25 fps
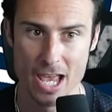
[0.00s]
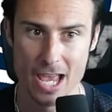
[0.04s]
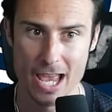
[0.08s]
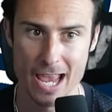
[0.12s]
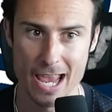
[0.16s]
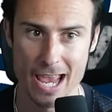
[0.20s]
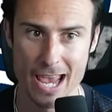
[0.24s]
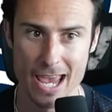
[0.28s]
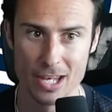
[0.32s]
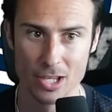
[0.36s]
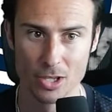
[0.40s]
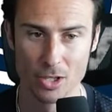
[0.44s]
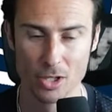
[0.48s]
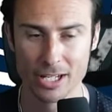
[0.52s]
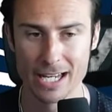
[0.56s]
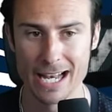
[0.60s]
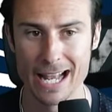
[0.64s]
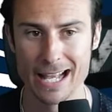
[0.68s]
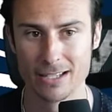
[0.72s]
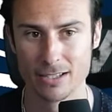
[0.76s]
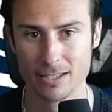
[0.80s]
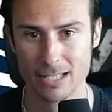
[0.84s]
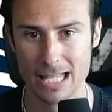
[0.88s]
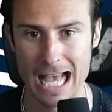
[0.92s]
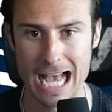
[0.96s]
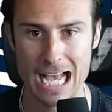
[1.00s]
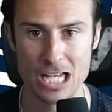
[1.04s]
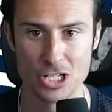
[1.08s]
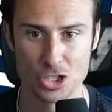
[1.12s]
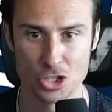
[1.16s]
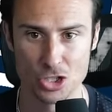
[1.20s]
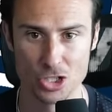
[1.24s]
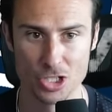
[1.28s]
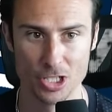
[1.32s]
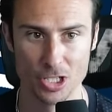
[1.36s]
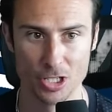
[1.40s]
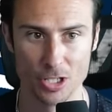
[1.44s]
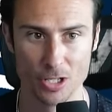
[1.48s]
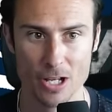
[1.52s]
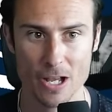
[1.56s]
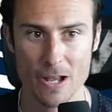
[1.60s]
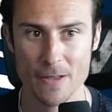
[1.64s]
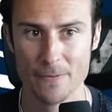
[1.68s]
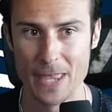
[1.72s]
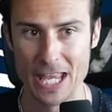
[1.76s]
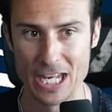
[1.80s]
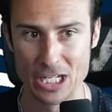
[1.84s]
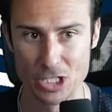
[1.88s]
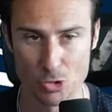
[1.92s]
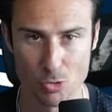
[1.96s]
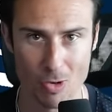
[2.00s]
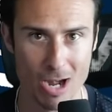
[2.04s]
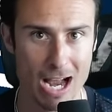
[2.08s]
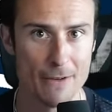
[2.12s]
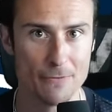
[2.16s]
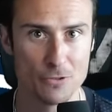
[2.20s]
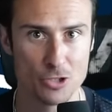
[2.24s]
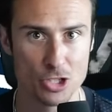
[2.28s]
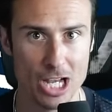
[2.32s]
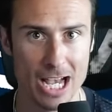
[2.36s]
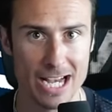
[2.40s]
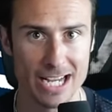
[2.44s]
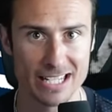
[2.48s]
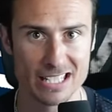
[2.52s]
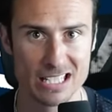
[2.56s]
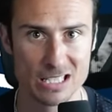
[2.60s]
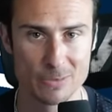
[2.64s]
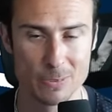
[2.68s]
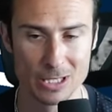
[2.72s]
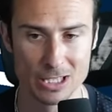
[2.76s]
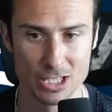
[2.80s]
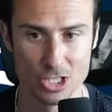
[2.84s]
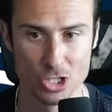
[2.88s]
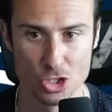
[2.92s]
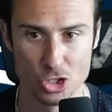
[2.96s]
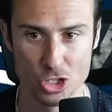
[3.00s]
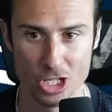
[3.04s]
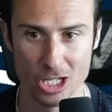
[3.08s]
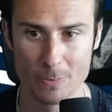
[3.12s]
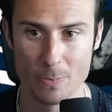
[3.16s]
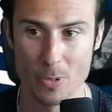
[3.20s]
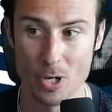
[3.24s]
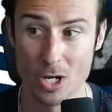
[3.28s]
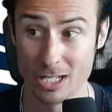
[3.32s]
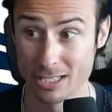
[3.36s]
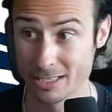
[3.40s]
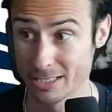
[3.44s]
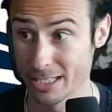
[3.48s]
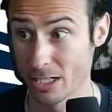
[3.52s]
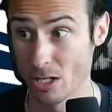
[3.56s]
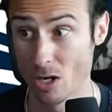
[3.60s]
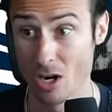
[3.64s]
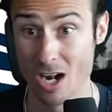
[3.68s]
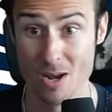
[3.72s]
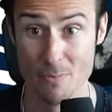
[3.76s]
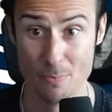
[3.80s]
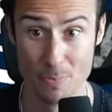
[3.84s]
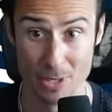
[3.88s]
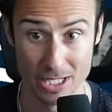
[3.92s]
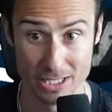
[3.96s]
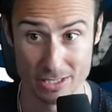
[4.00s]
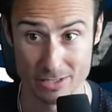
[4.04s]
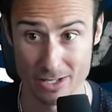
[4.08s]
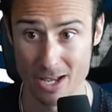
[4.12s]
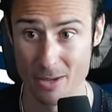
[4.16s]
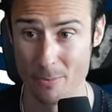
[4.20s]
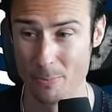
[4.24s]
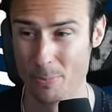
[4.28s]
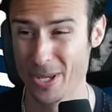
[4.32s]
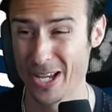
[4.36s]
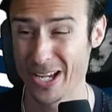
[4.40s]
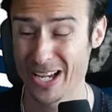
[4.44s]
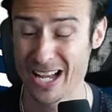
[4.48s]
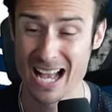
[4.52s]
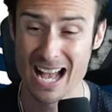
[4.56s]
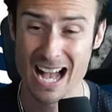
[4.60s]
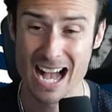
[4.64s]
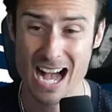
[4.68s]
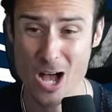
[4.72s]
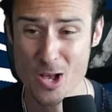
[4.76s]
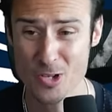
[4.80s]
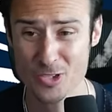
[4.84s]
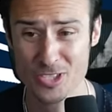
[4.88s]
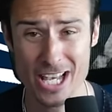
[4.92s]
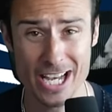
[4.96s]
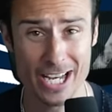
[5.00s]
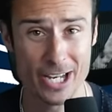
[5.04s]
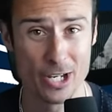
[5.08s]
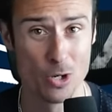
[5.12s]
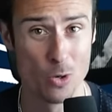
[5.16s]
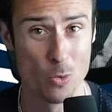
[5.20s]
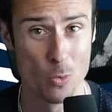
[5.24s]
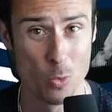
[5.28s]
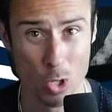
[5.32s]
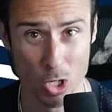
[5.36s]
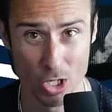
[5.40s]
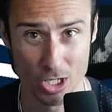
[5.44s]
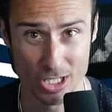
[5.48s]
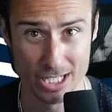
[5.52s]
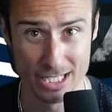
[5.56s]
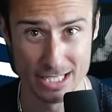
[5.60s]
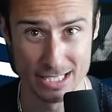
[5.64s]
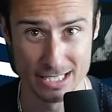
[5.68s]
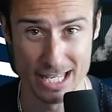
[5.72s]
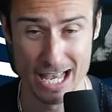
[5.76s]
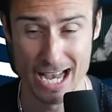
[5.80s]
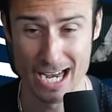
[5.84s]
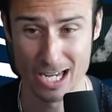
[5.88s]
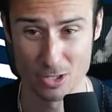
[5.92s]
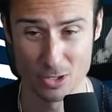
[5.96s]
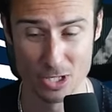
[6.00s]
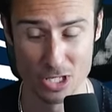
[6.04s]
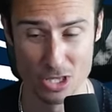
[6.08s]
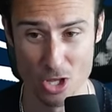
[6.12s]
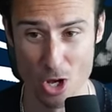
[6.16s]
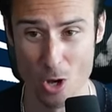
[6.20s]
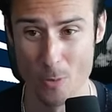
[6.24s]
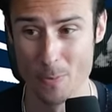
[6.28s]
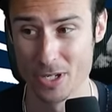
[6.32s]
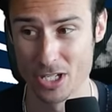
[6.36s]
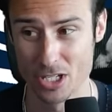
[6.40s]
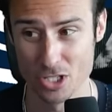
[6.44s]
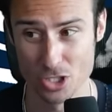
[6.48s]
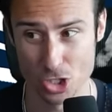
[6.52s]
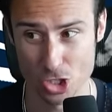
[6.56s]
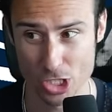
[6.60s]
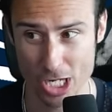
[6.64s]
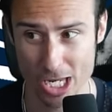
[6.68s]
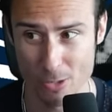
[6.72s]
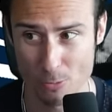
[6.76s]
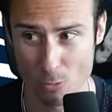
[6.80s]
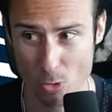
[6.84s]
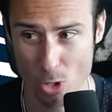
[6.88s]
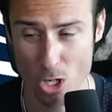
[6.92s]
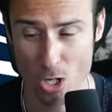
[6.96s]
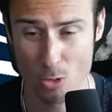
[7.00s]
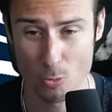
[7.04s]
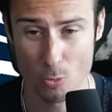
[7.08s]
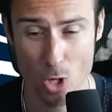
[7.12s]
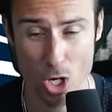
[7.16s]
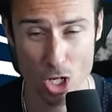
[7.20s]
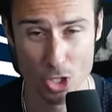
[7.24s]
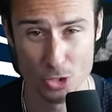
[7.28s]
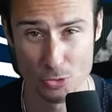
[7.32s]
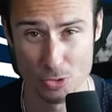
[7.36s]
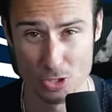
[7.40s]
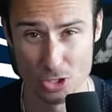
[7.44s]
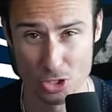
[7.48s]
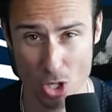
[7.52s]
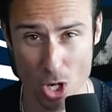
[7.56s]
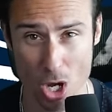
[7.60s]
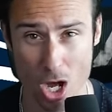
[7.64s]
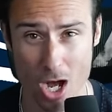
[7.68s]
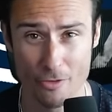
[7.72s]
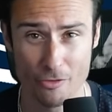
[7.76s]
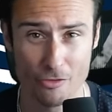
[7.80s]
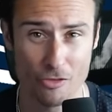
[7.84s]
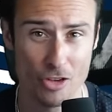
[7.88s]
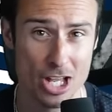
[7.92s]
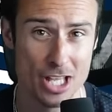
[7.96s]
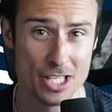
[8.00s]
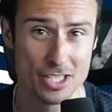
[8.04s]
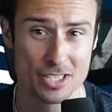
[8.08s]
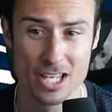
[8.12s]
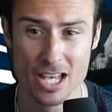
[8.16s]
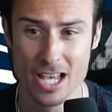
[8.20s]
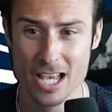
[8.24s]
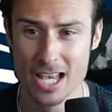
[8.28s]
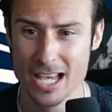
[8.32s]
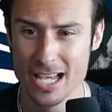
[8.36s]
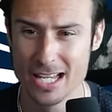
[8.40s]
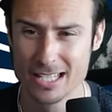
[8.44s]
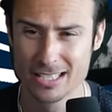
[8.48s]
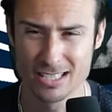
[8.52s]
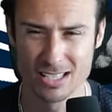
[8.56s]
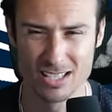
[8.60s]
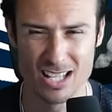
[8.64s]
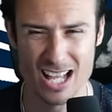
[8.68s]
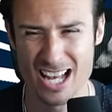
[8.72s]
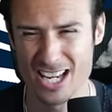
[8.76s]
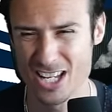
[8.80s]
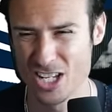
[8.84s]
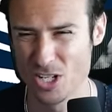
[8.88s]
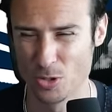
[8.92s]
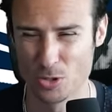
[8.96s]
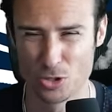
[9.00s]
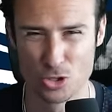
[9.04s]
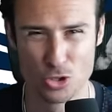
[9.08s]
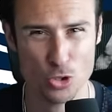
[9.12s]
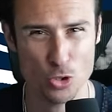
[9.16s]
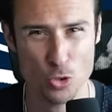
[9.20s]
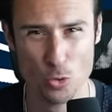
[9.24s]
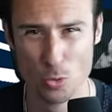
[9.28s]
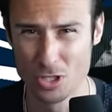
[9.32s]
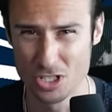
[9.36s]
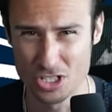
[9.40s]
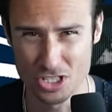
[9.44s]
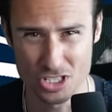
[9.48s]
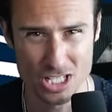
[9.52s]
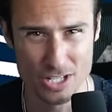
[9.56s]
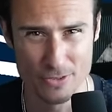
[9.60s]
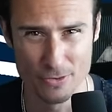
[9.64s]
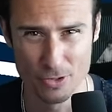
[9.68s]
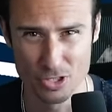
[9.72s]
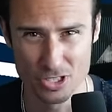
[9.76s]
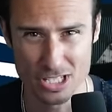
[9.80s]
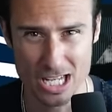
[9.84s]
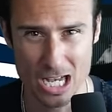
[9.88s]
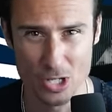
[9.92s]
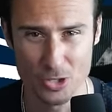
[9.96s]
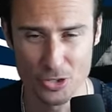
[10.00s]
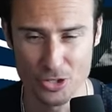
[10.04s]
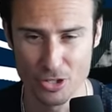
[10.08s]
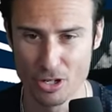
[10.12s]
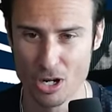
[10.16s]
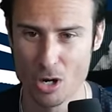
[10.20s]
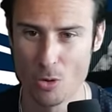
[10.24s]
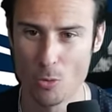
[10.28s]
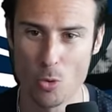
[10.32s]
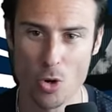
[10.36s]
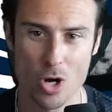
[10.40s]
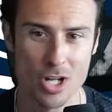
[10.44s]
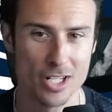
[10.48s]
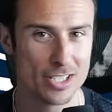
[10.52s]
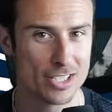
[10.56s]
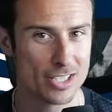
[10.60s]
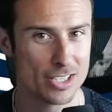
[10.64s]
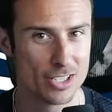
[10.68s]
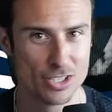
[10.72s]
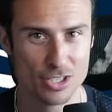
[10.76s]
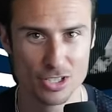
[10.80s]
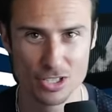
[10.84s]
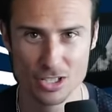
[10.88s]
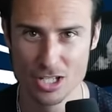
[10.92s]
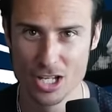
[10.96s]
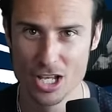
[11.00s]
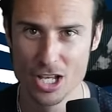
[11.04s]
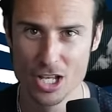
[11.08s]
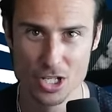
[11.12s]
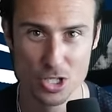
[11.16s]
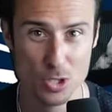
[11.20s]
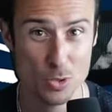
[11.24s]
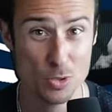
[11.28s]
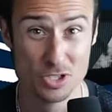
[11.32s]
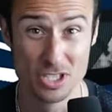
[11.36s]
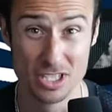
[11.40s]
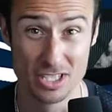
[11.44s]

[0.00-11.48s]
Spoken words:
And looking at last year, they draft Jaxon Smith-Njigba, and it's like, all right, big-time pick. How's that going to work exactly, though? Because Shane Waldron's offense, it's a lot of, you know, two receivers out there at once. Use the